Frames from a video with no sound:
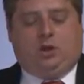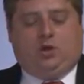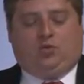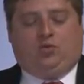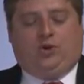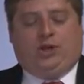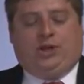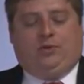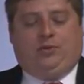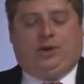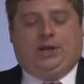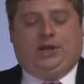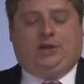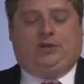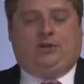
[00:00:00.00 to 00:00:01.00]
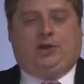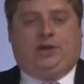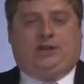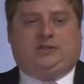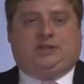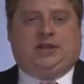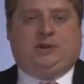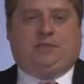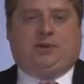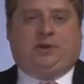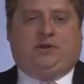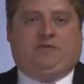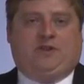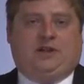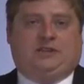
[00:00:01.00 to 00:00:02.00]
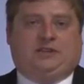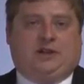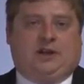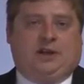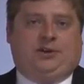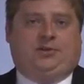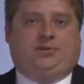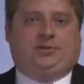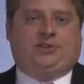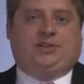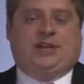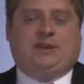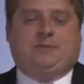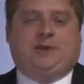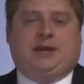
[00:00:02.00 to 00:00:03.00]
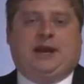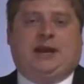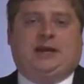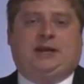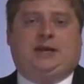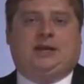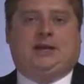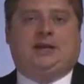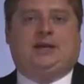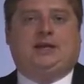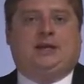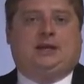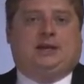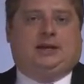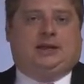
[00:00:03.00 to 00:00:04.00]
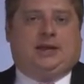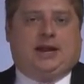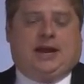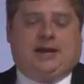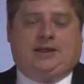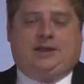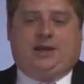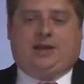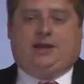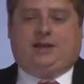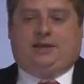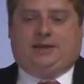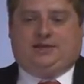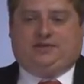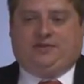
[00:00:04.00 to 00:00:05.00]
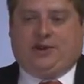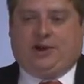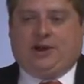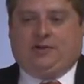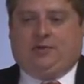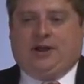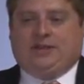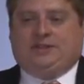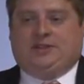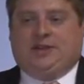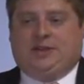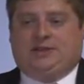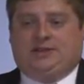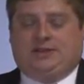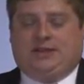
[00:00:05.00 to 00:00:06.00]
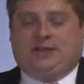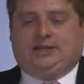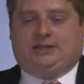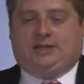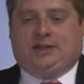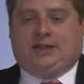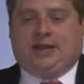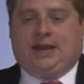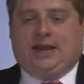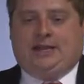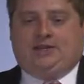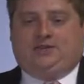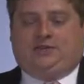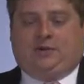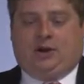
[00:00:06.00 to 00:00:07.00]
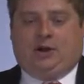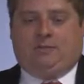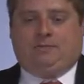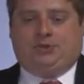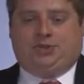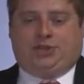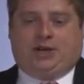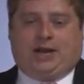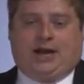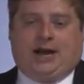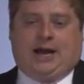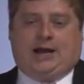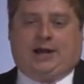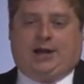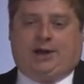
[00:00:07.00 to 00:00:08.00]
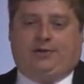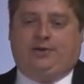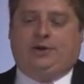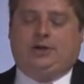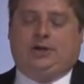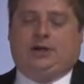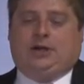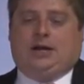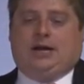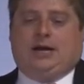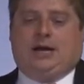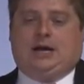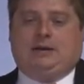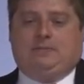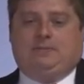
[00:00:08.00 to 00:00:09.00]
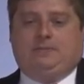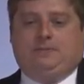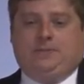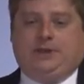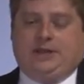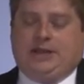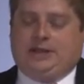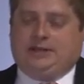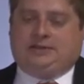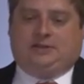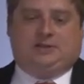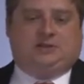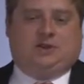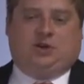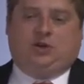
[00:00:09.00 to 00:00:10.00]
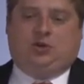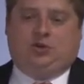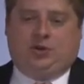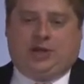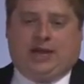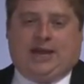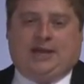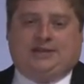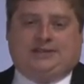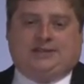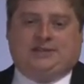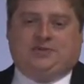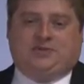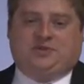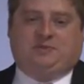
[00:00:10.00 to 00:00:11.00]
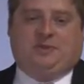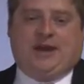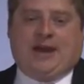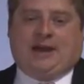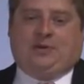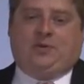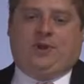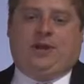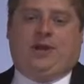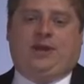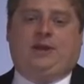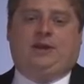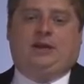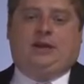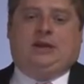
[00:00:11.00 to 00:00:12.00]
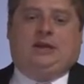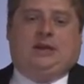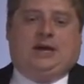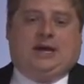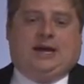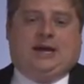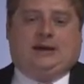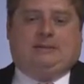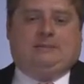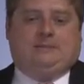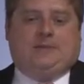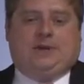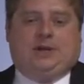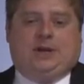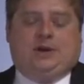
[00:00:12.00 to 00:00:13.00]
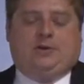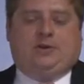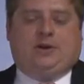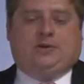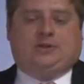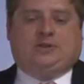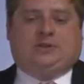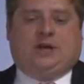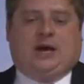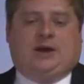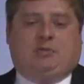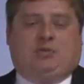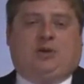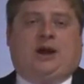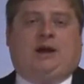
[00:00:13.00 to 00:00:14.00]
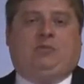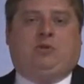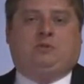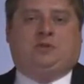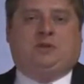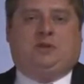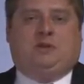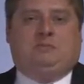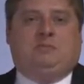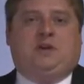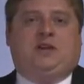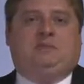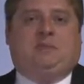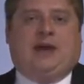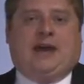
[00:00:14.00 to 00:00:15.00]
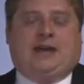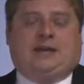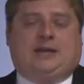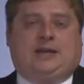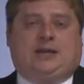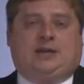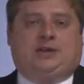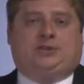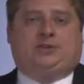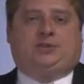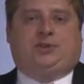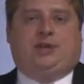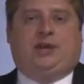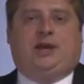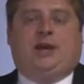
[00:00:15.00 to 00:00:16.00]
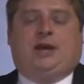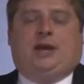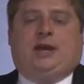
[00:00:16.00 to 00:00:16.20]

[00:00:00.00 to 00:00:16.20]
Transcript: a really, really good example of this understatement idea that I think is very resonant is a case from Chicago. And this is an old case. This was back when, there was a lot of problems in the meat packing industry.